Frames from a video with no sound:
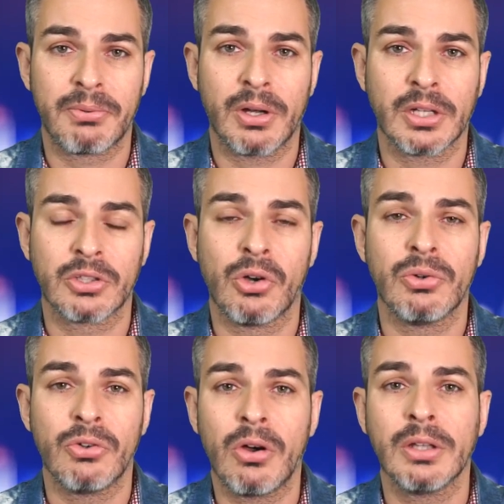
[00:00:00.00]
product
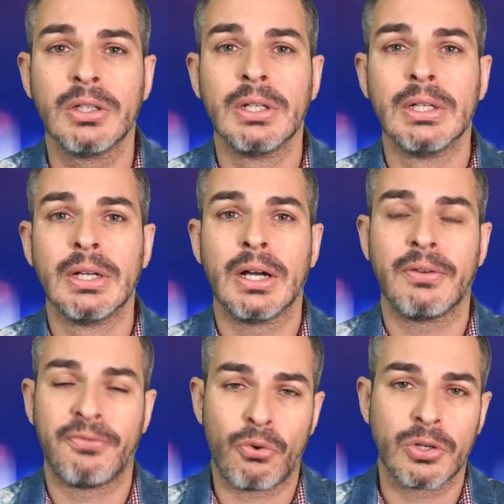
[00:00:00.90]
going on. Uh,
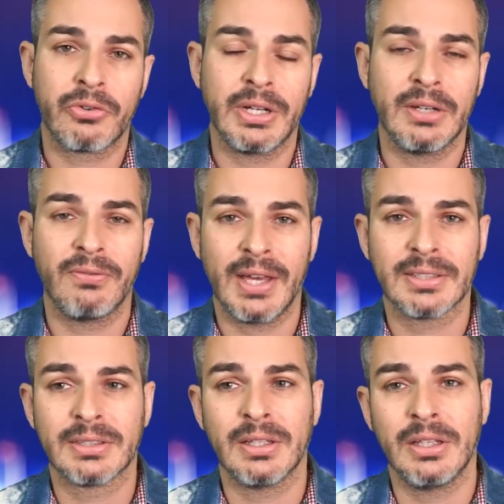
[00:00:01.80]
Ford already
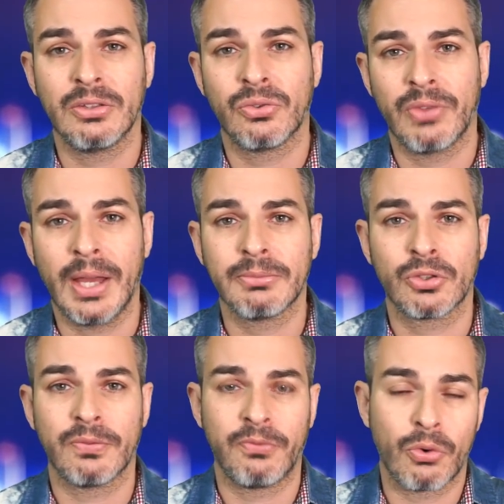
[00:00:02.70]
invested into them,
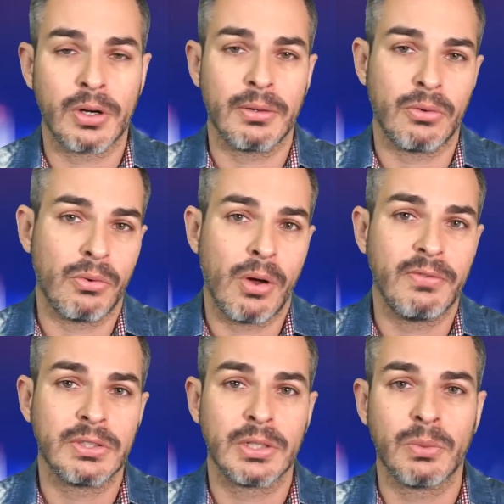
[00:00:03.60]
so Ford uh,
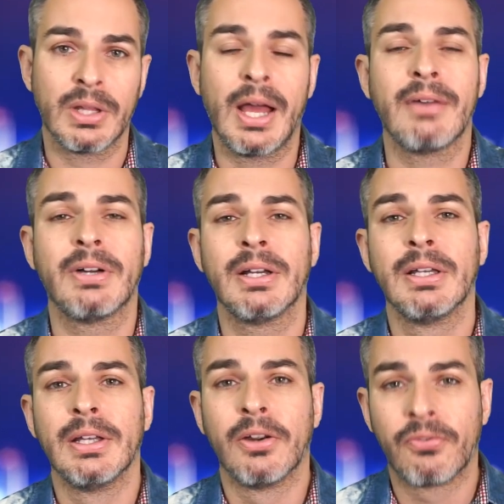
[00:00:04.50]
obviously will have a
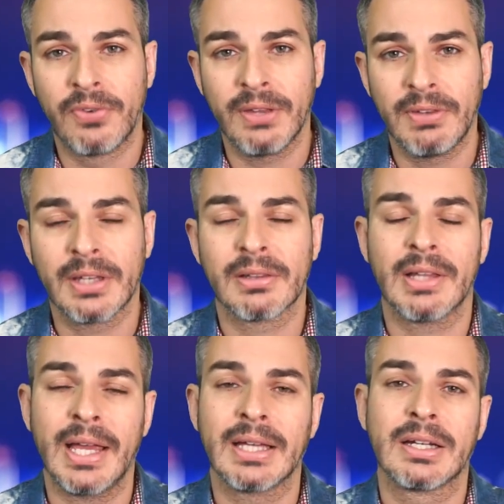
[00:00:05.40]

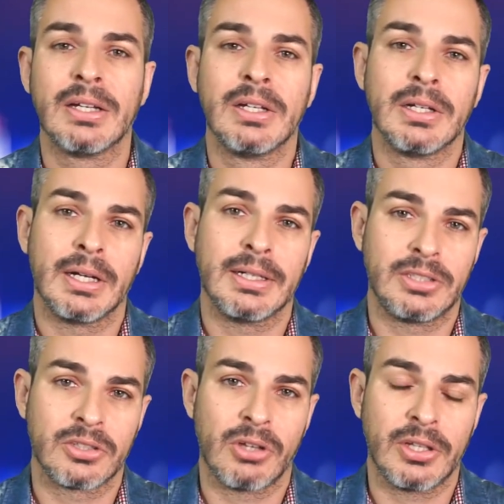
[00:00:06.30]
Rivian-like uh,
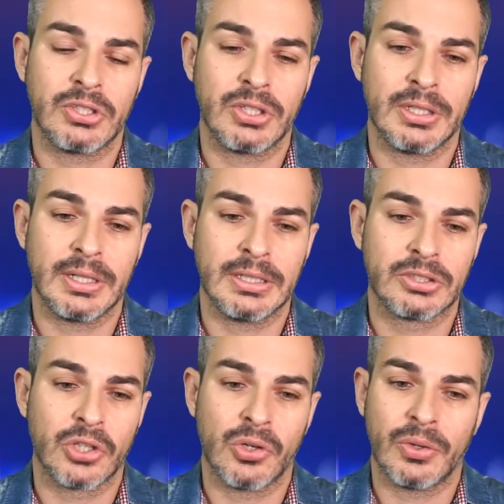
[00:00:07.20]
technology. Uh,
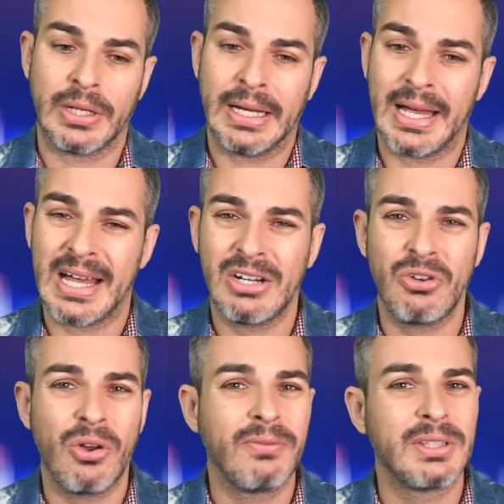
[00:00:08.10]
so I, I, don't
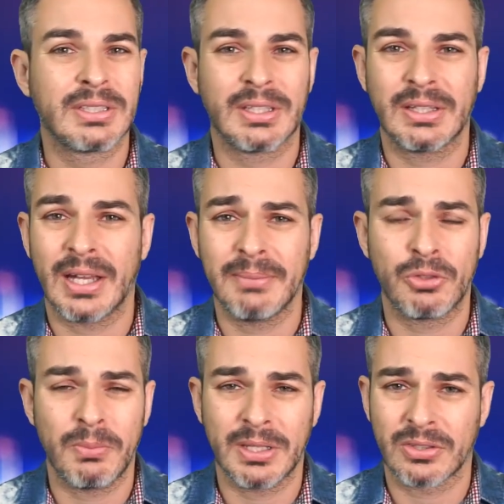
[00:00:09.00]
know if this is the time
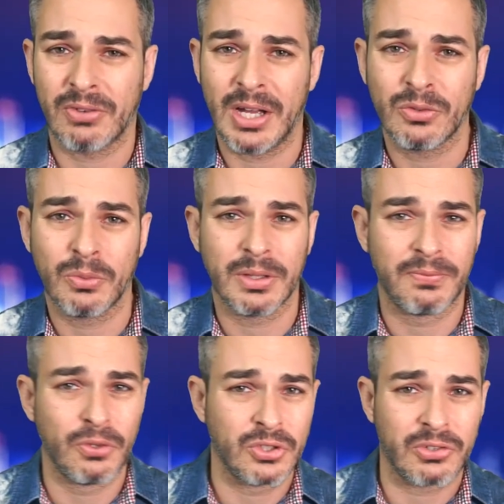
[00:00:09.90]
to mess around with
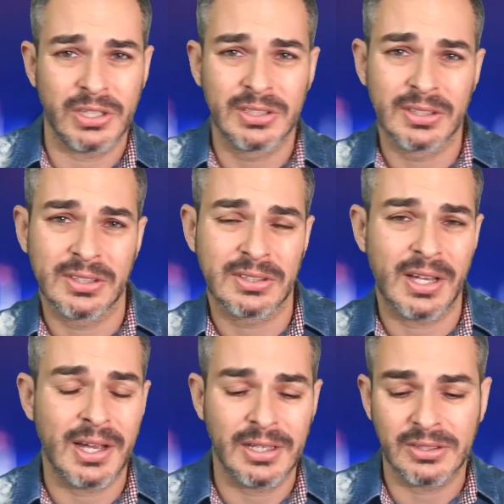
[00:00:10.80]
futuristic
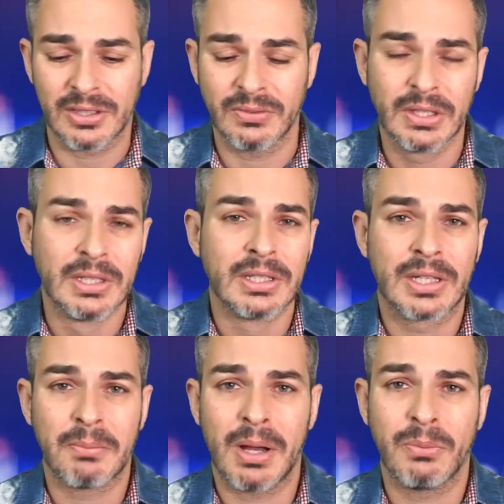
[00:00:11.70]
designs and
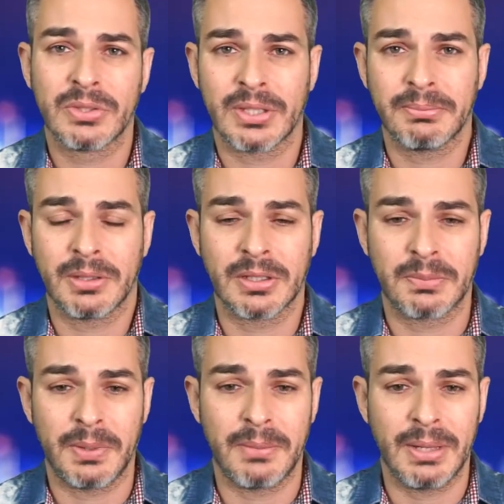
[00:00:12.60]
come up with something
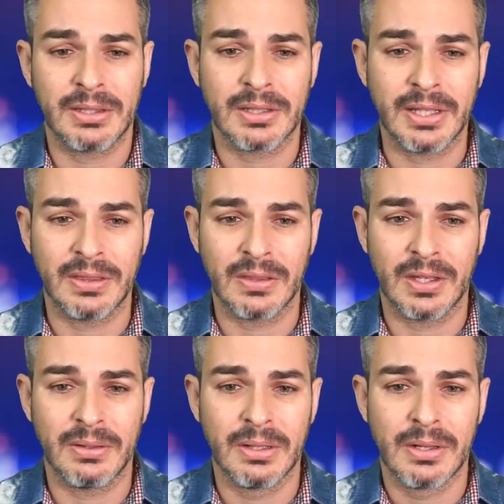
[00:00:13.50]
experimental. I think
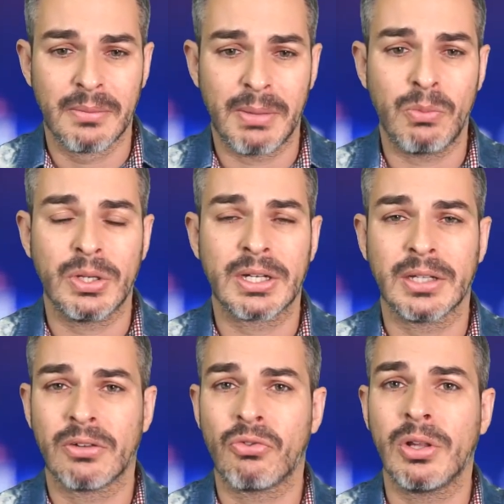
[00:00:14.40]
they might want to
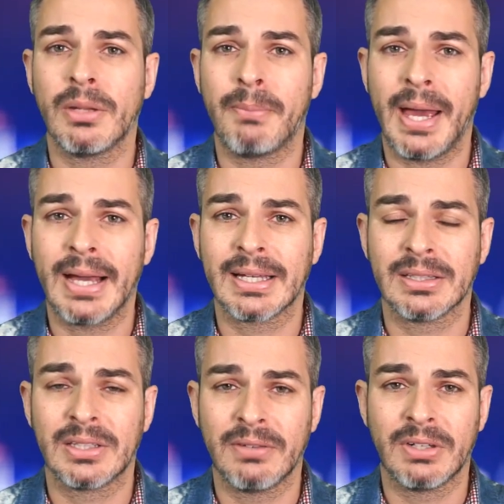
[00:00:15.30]
kind of roll it back
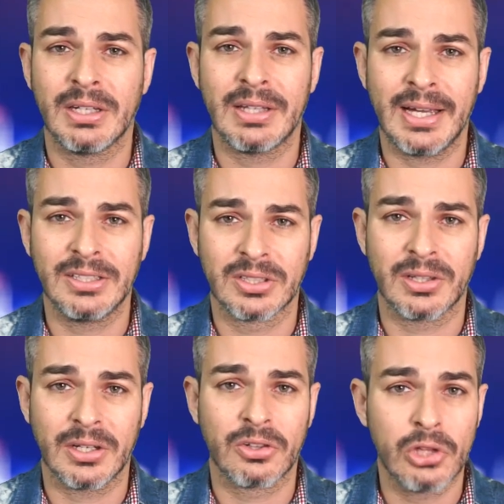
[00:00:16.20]
and give it a nice
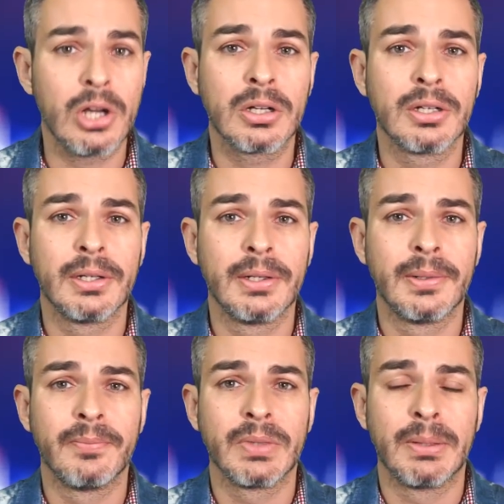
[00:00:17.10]
slick look,
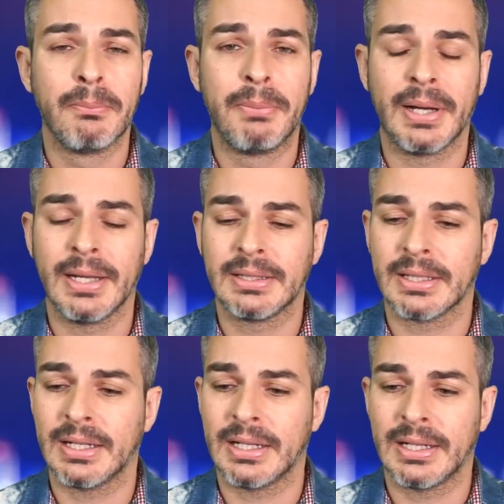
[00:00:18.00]
but
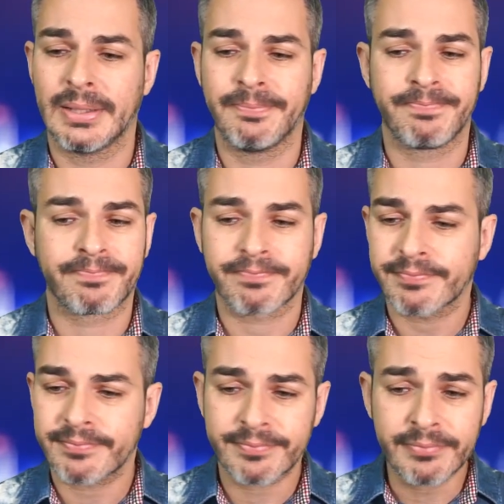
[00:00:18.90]
um,
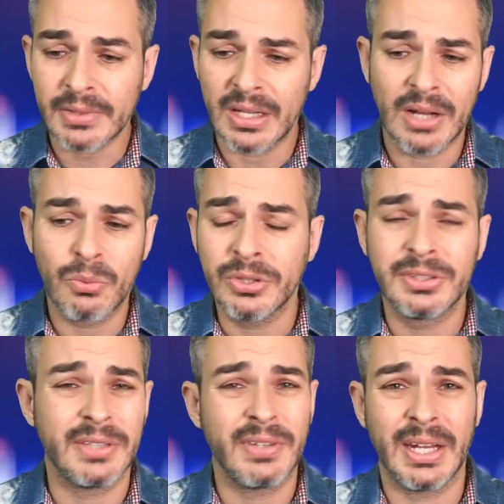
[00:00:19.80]
I wouldn't
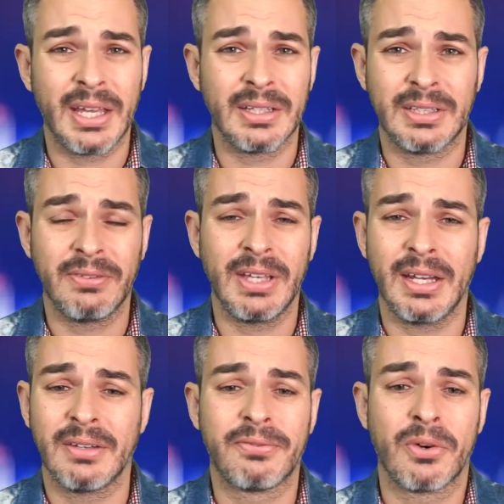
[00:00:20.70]
deviate deviate
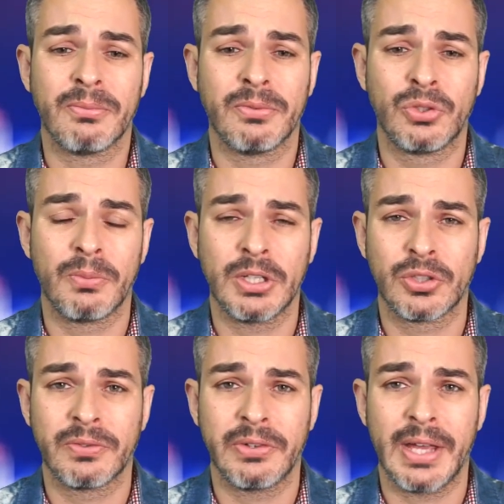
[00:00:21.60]
it from too much
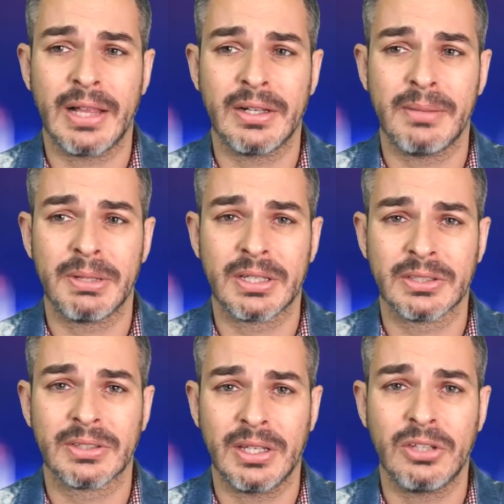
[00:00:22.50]
of a reality
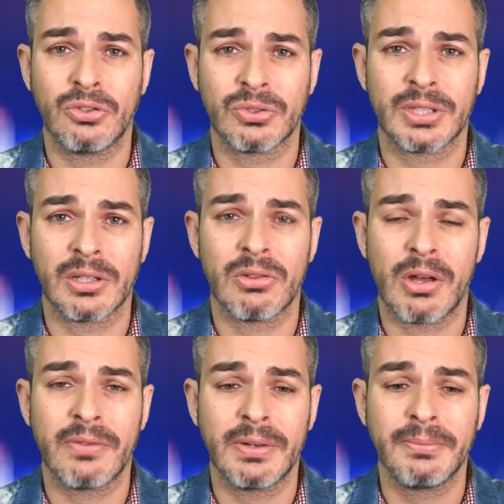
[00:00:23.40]
because they need to sell a lot
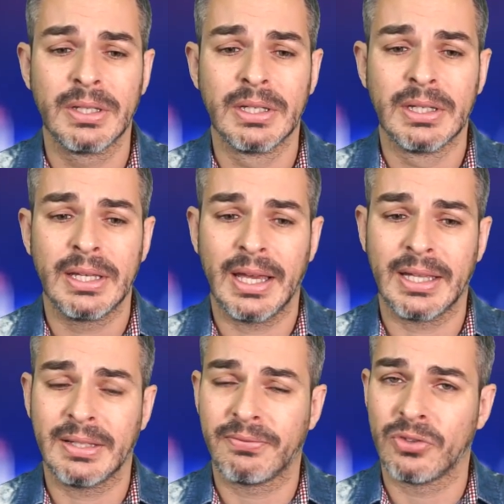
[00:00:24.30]
of them
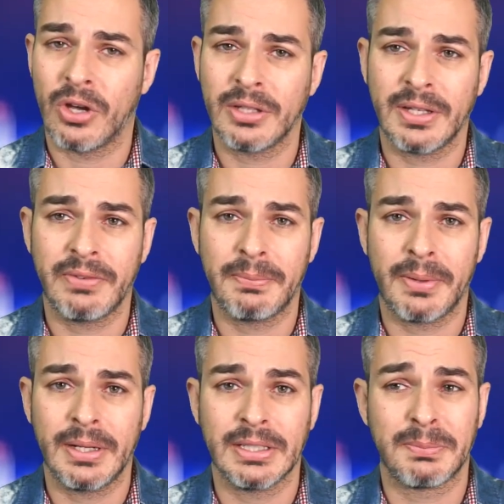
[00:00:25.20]
and if not
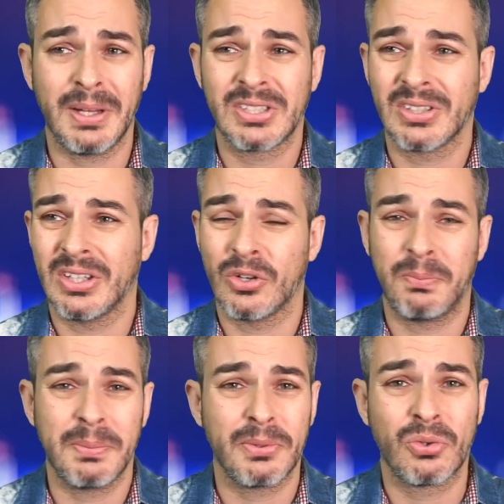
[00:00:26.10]
everybody especially you know
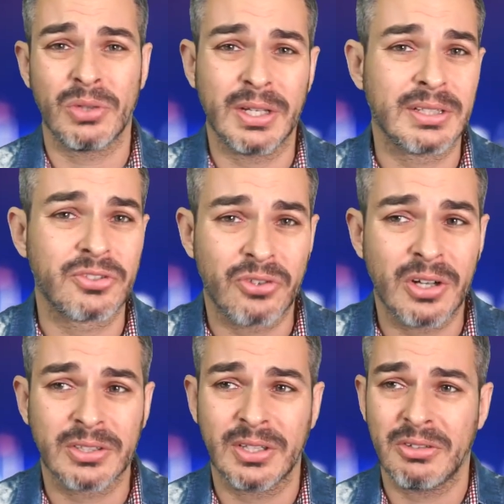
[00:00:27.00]
people who like
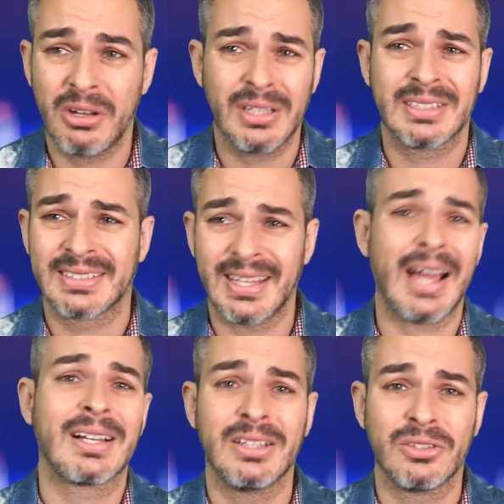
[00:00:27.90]
trucks they're not
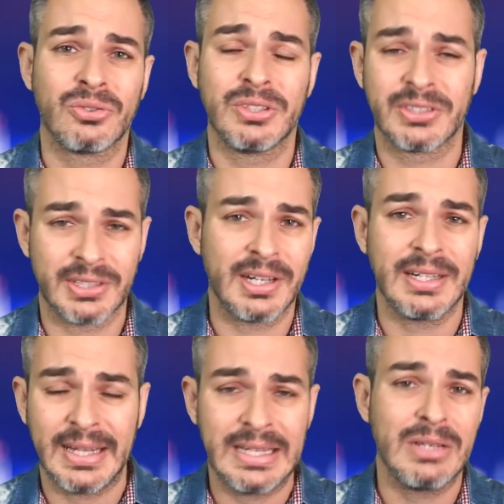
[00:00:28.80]
exactly into
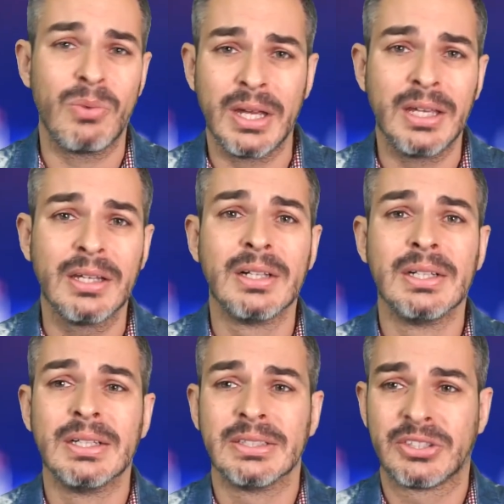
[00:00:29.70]
design anyway
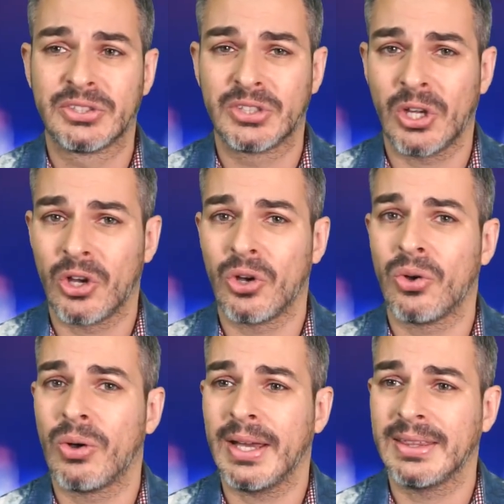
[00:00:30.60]

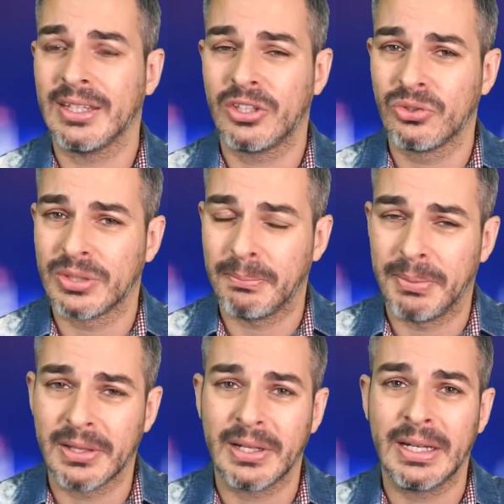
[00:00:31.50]
so i think
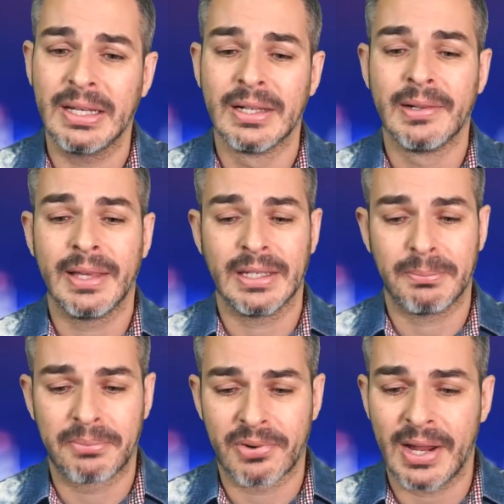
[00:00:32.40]
usability and the
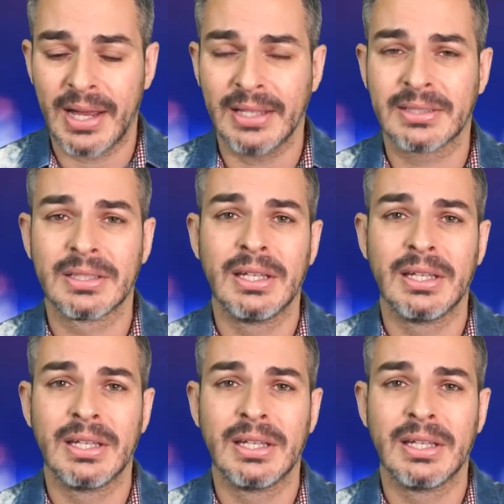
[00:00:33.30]
price